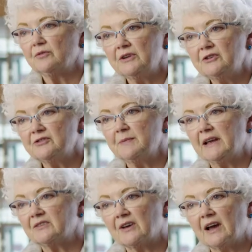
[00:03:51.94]
Regis
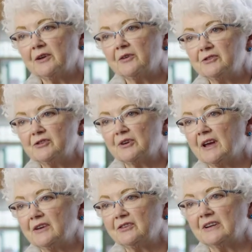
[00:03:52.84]
makes higher
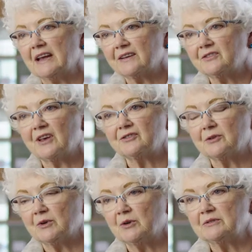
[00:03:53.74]
education
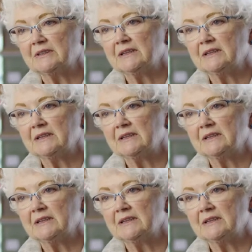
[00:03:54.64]
accessible